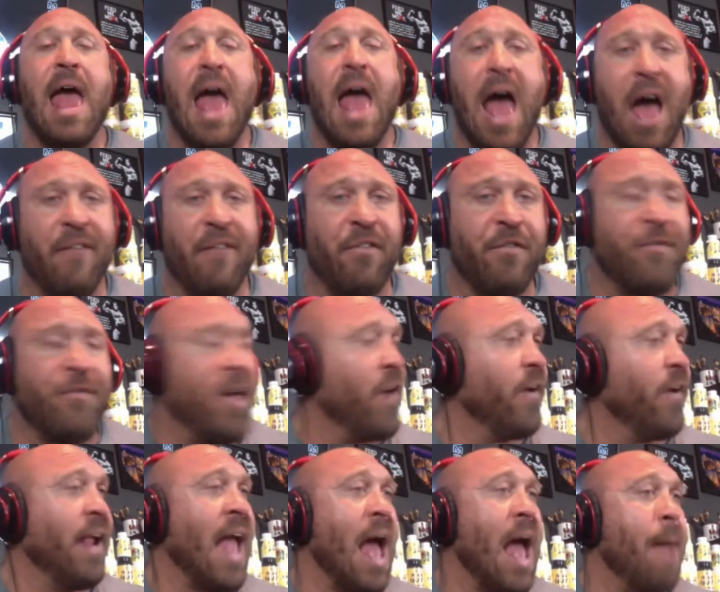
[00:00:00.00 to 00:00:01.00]
Have a
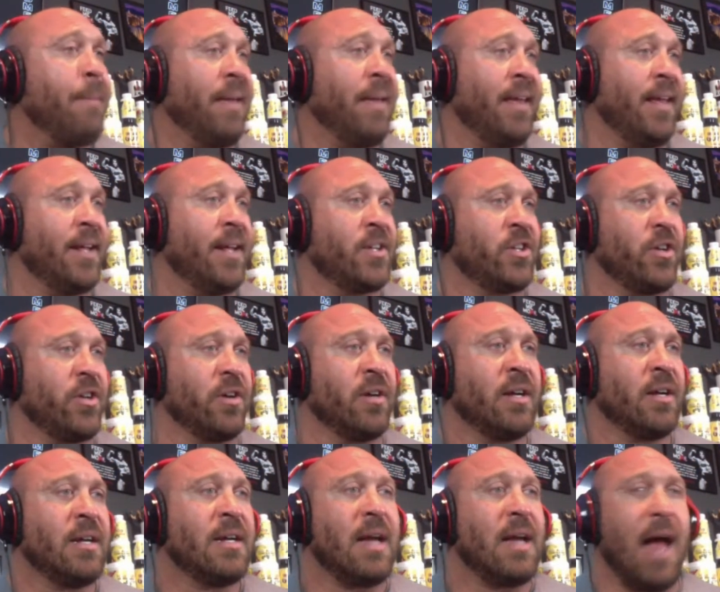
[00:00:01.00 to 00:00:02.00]
very happy
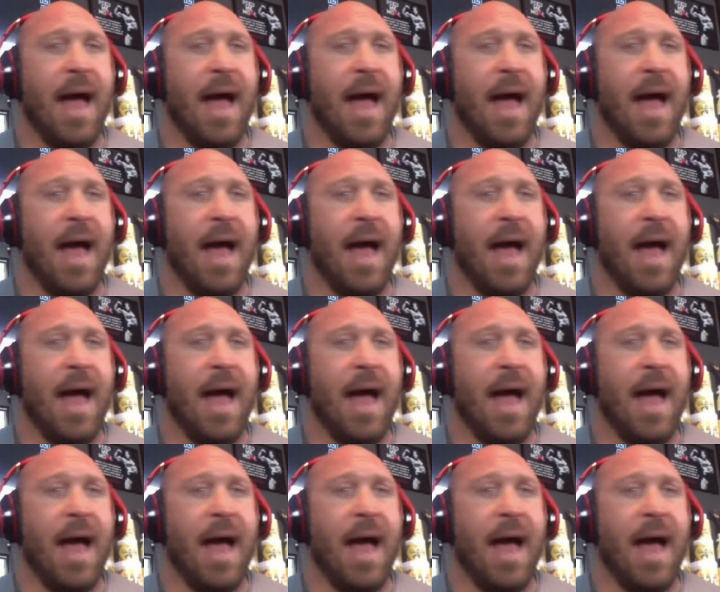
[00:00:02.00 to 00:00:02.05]
Easter.